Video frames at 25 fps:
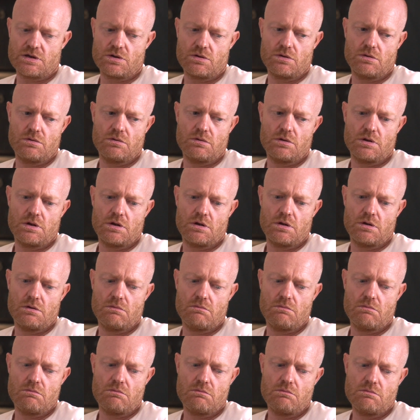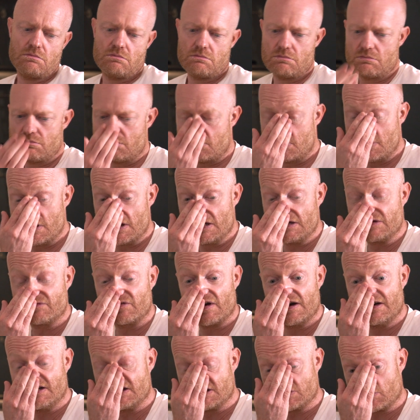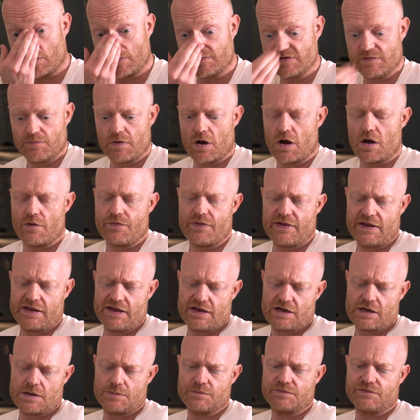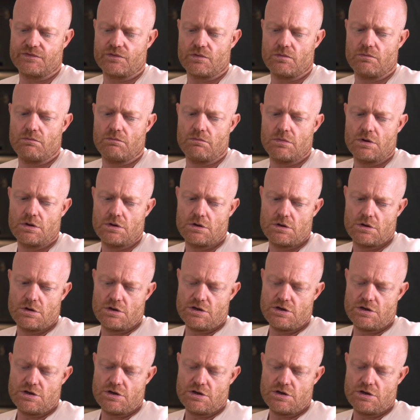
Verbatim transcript: So yeah, he's very disruptive, but I think it comes from,